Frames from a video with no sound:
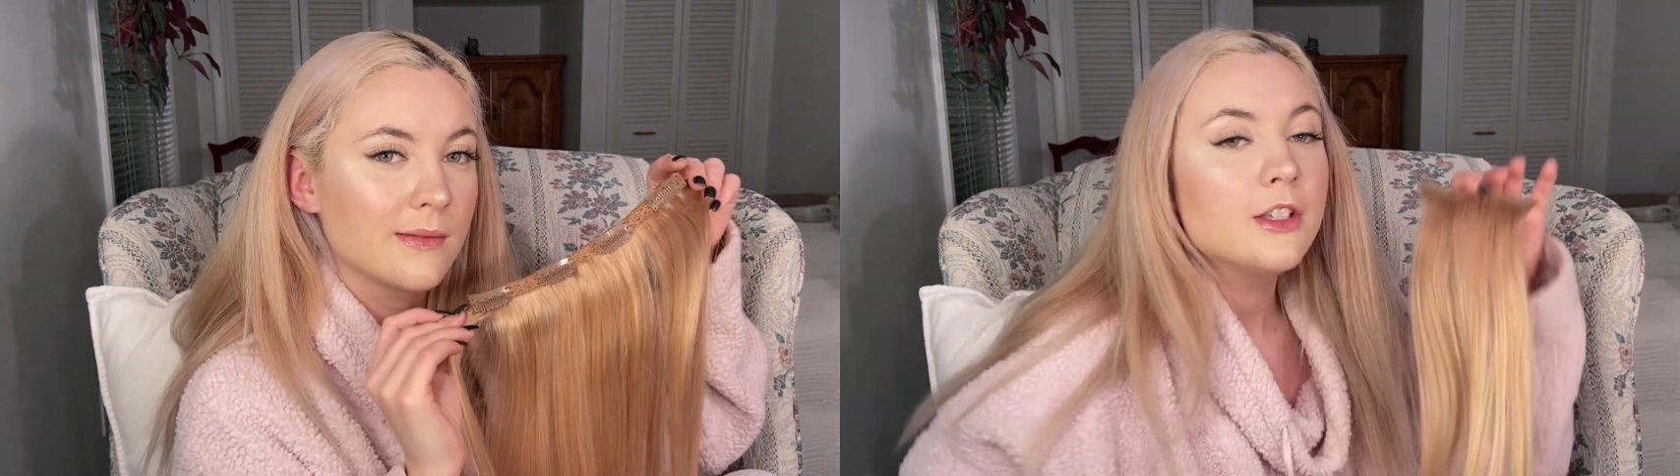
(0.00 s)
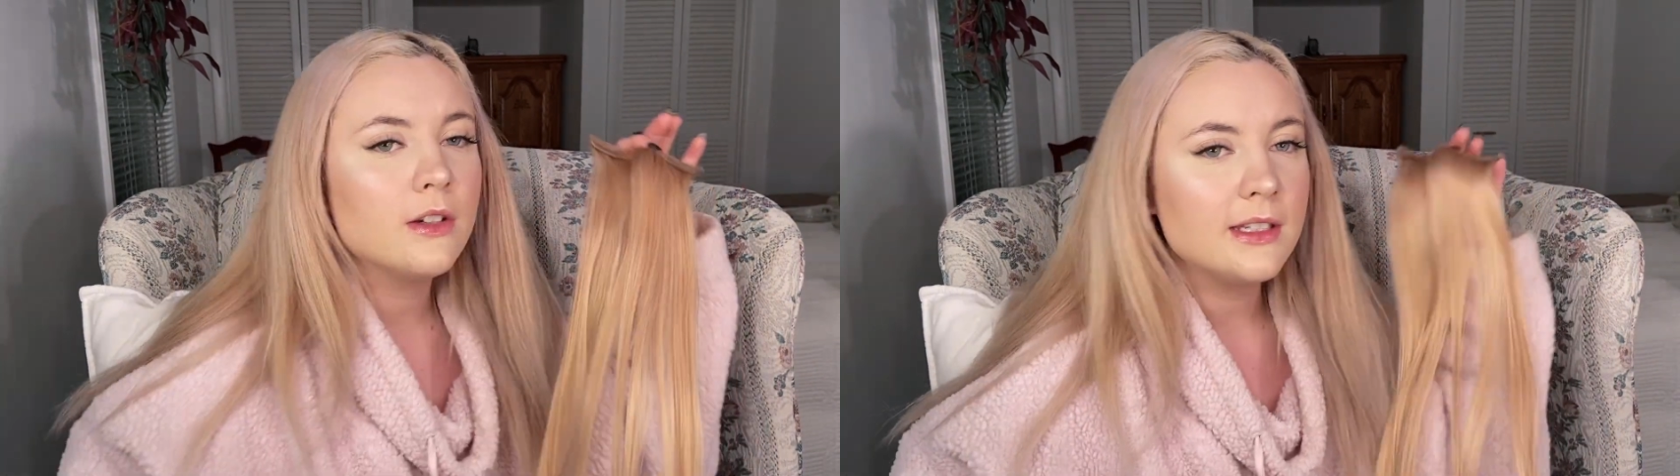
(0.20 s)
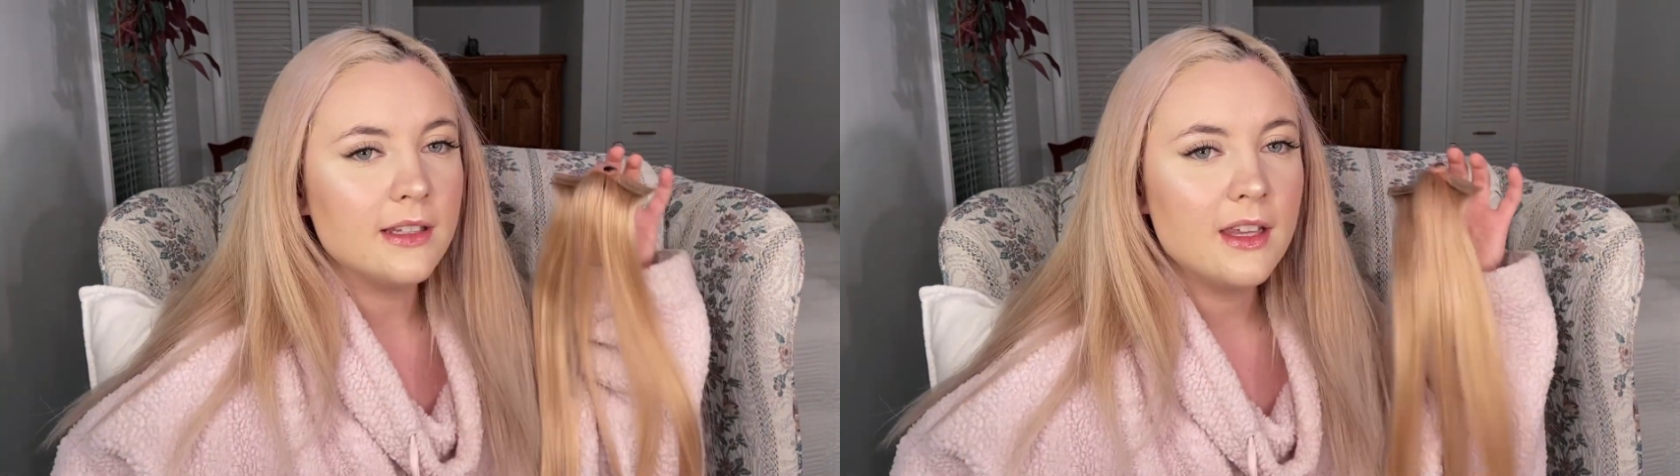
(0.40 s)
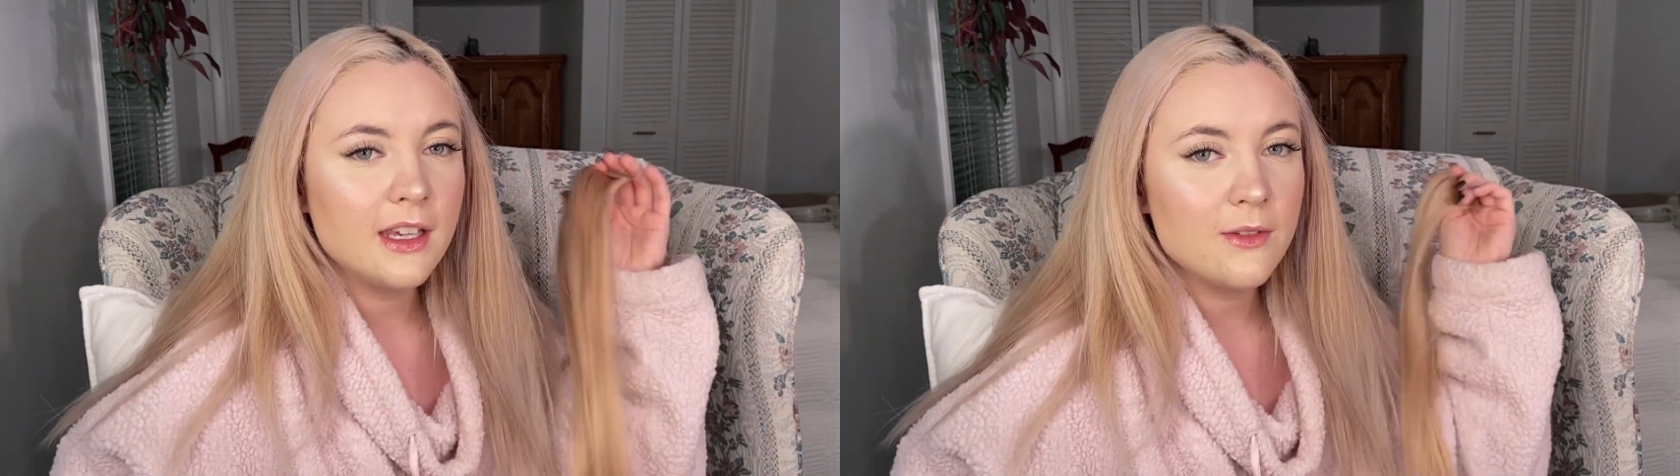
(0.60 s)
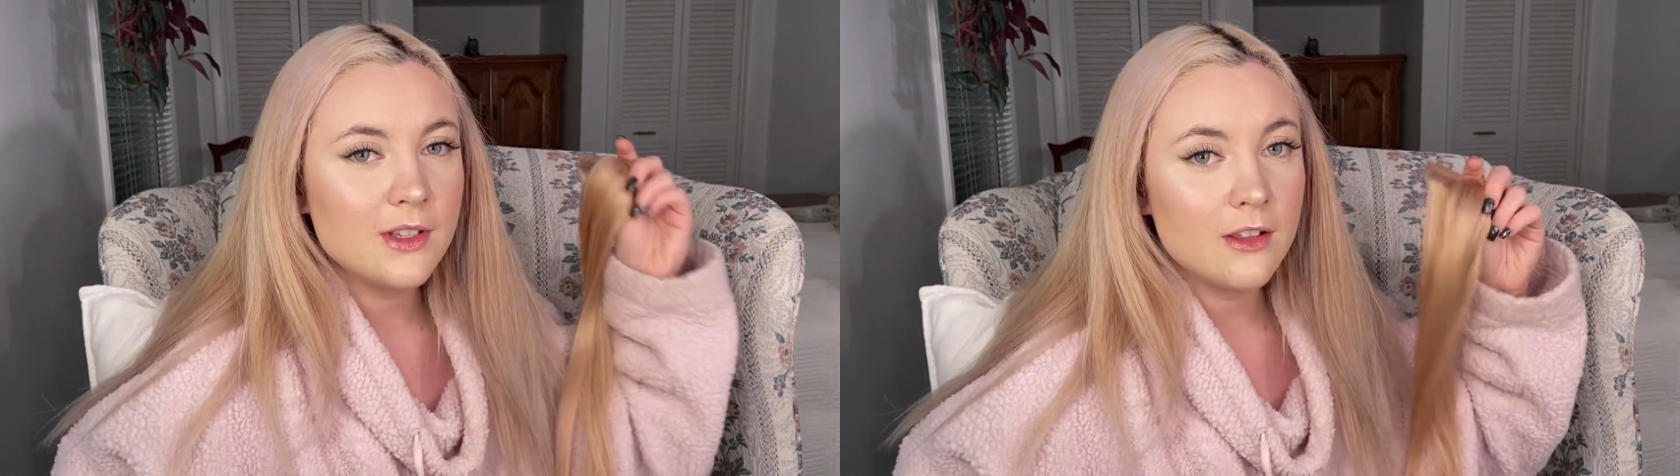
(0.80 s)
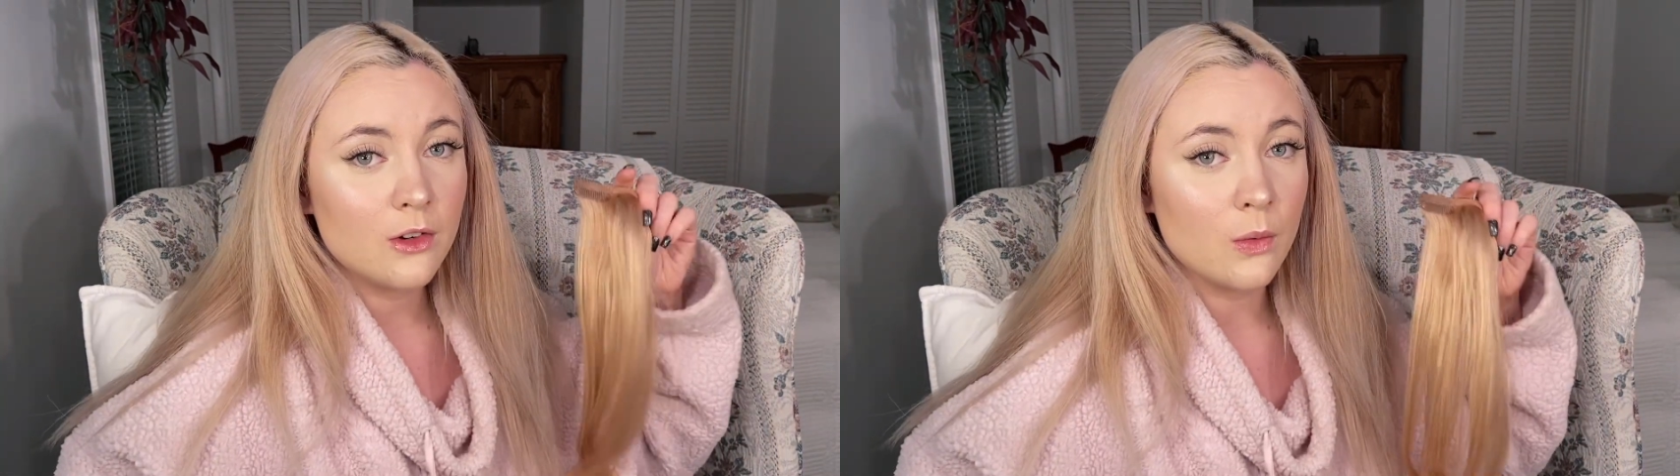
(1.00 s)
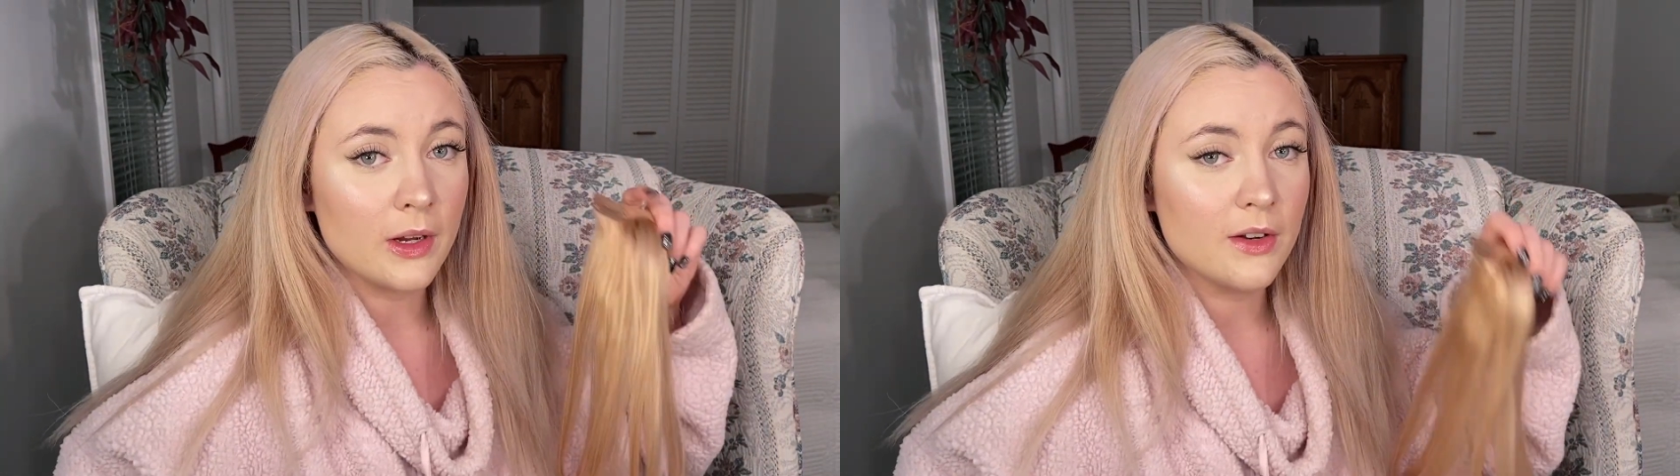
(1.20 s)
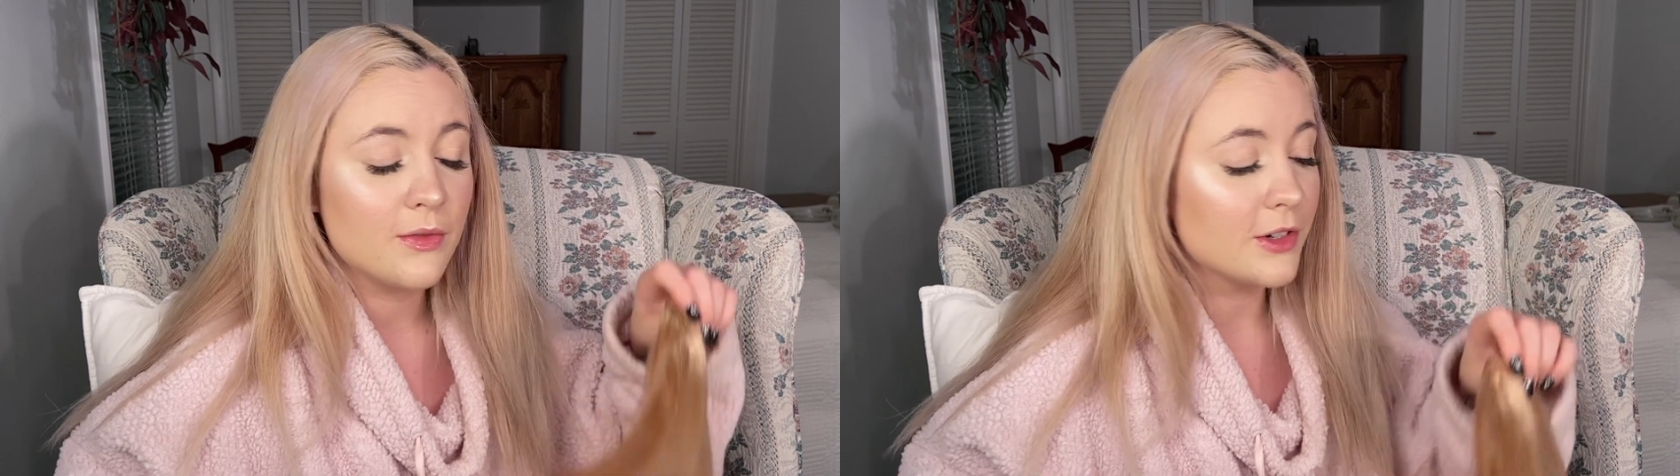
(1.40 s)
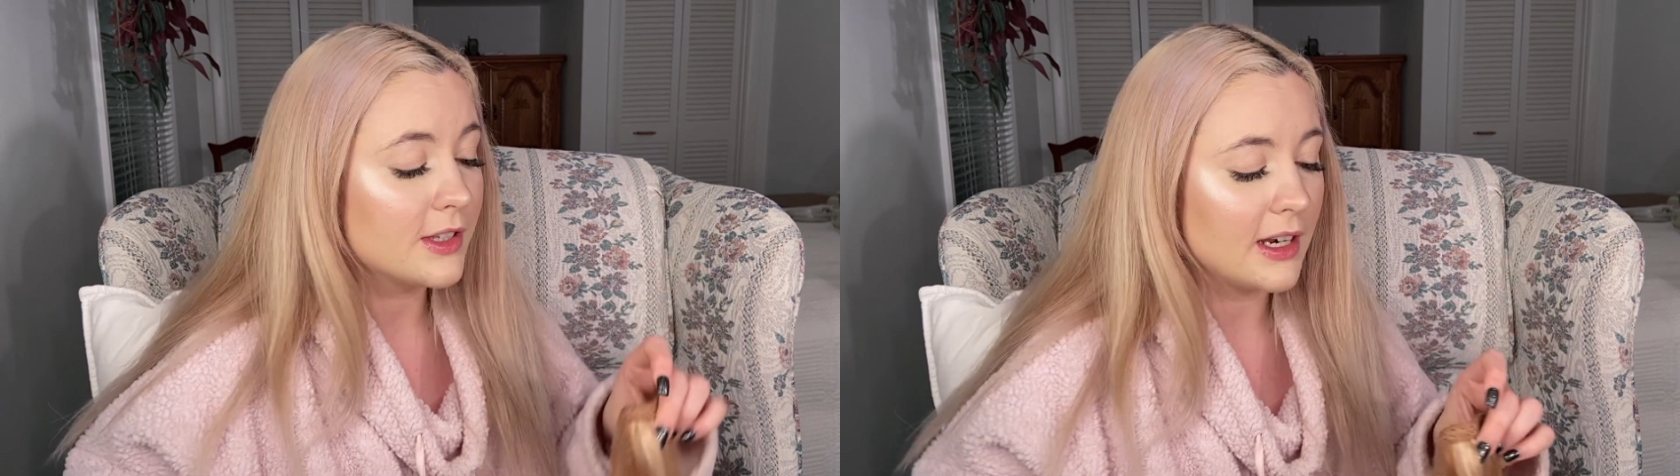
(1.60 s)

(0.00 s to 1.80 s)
So I did think it was a little weird at first